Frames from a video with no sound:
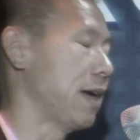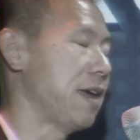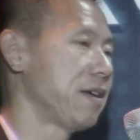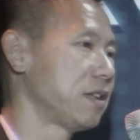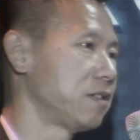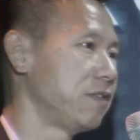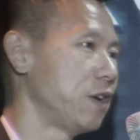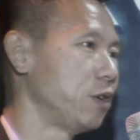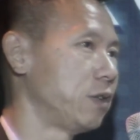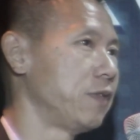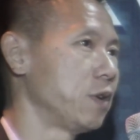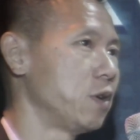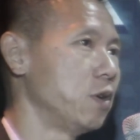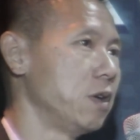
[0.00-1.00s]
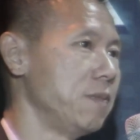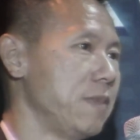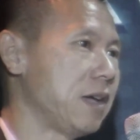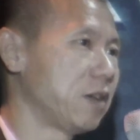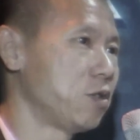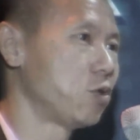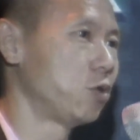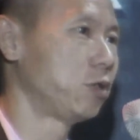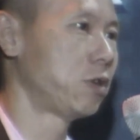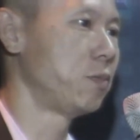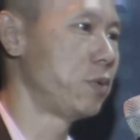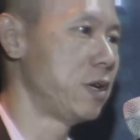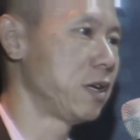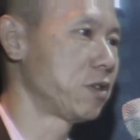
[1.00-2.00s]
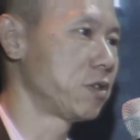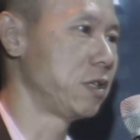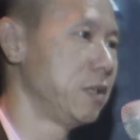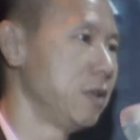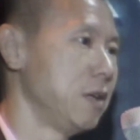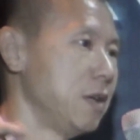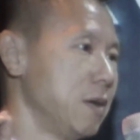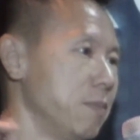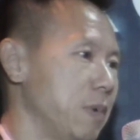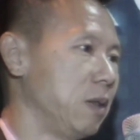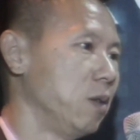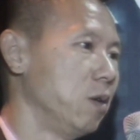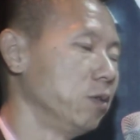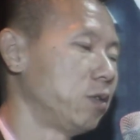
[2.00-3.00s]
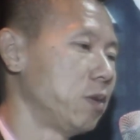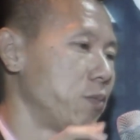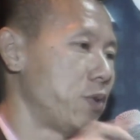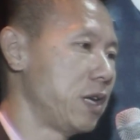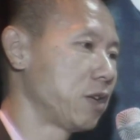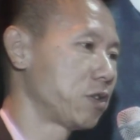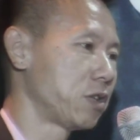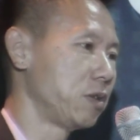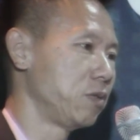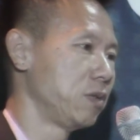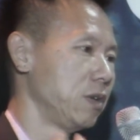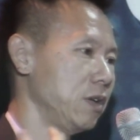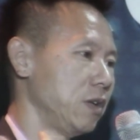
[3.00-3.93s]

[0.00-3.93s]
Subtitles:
I think it's very difficult to make a short-term prediction, but long-term prediction,